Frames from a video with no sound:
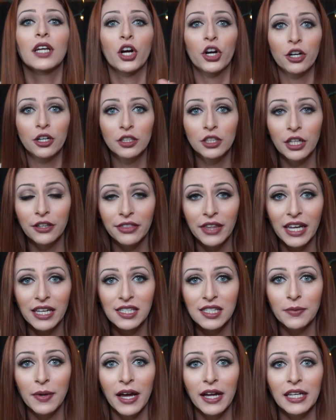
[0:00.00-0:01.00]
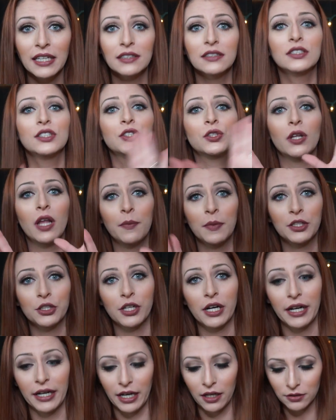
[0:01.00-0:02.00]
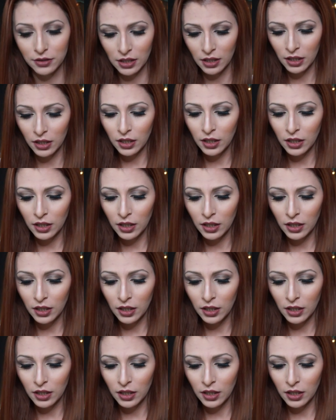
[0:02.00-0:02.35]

heard good things about it, so let me try it out.